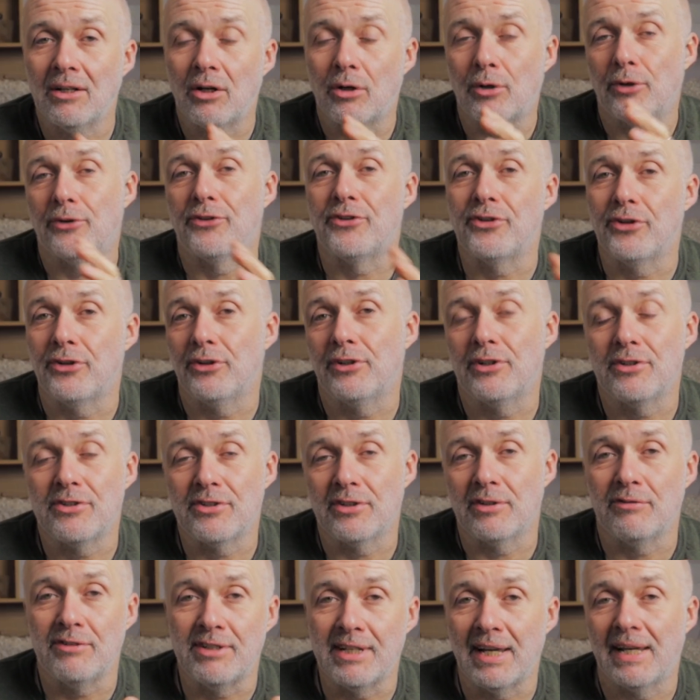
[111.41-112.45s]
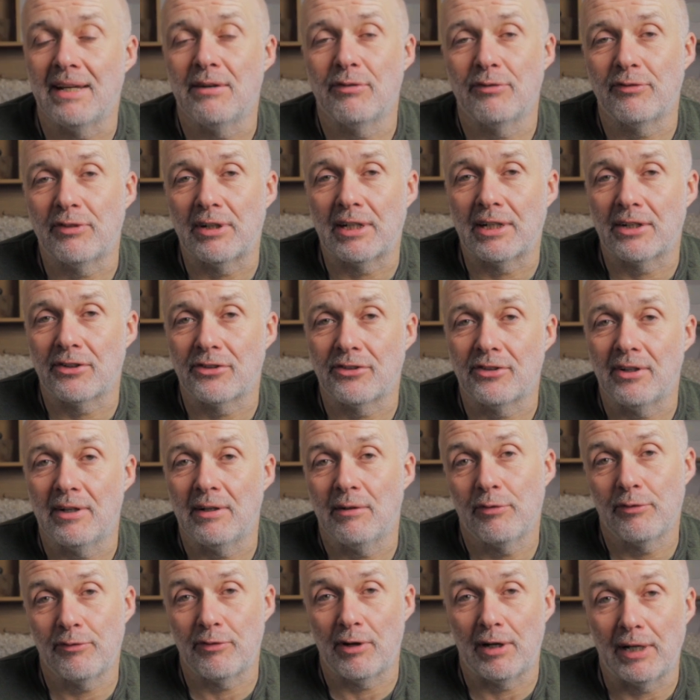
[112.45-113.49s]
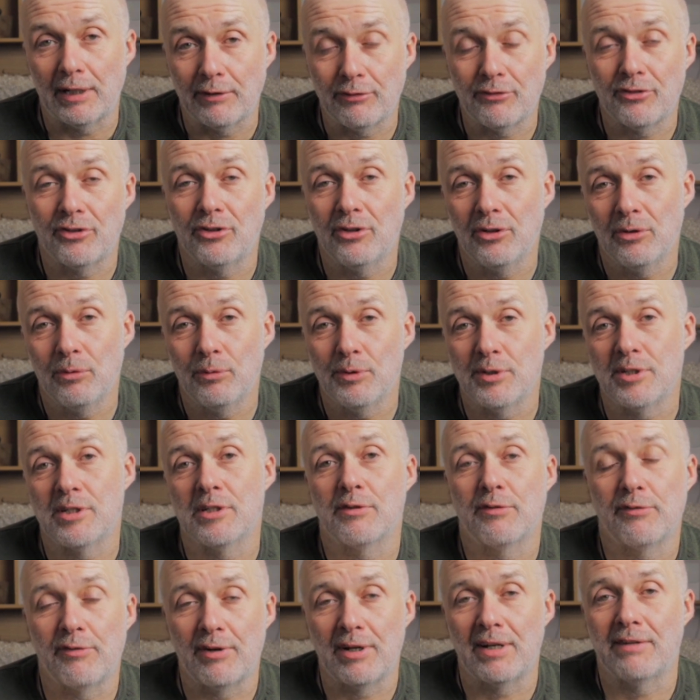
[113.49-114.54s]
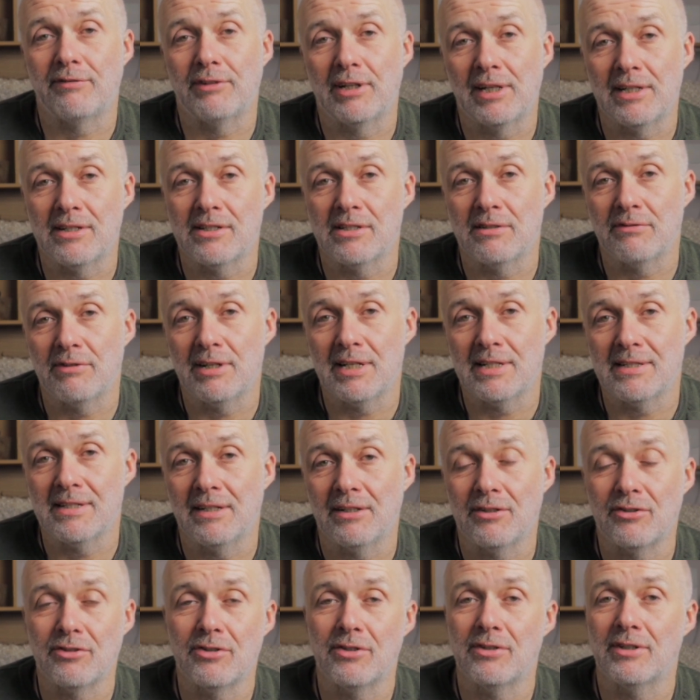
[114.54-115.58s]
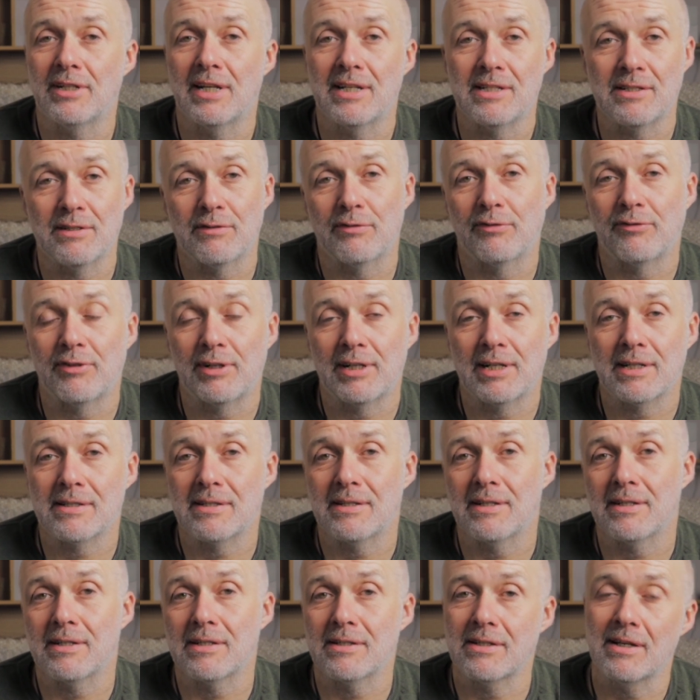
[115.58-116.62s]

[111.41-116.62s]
alternative day fasting, 5-2, which is 5 days of eating, 2 days of fasting.